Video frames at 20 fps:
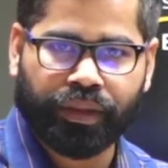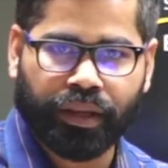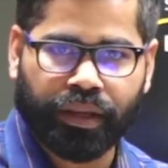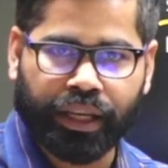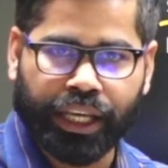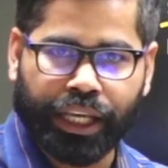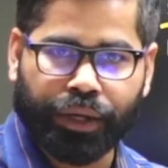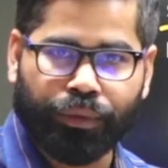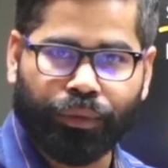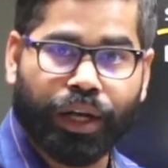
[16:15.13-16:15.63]

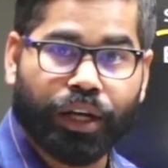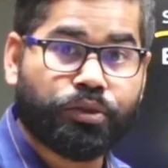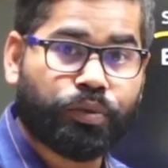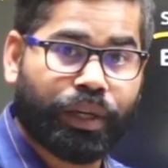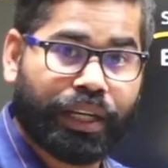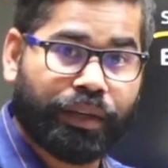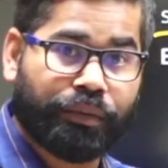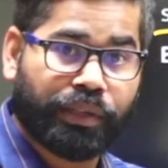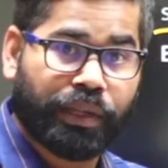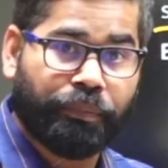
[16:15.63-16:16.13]
he was one
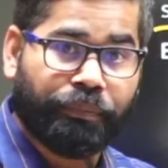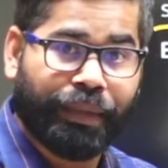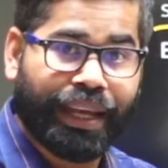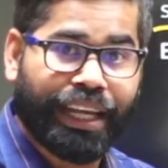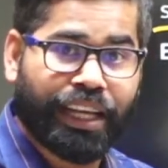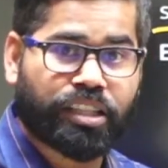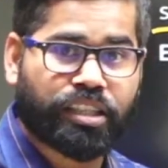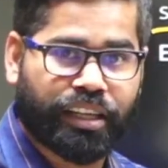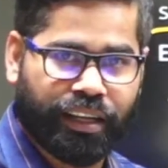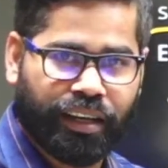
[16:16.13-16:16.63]
of the
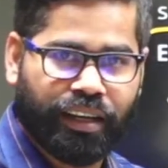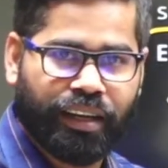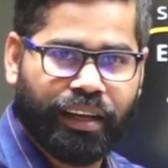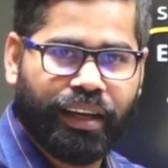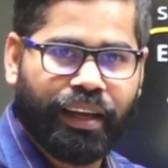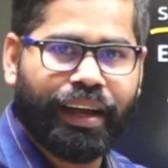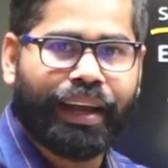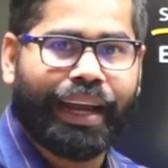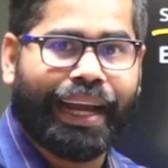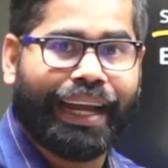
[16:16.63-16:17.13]
major
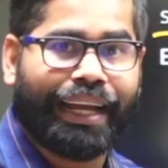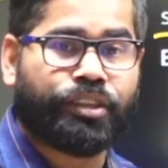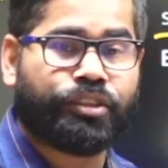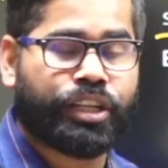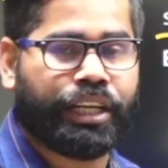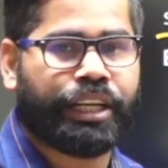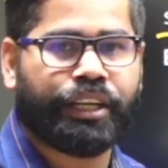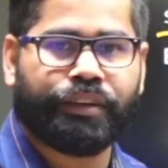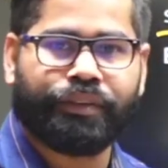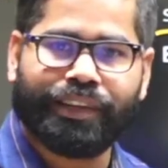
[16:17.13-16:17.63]
angel
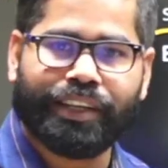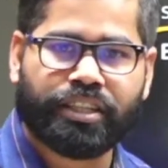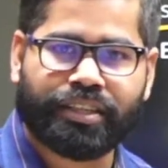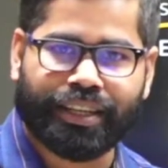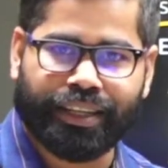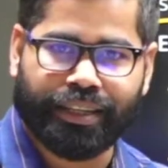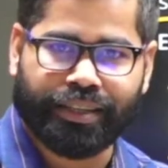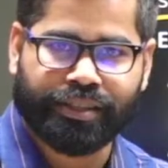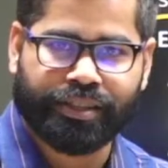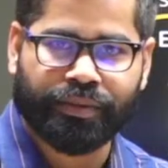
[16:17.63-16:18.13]

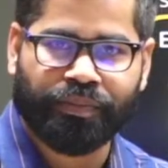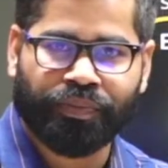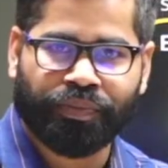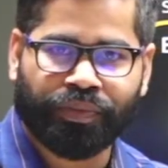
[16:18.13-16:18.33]
investors.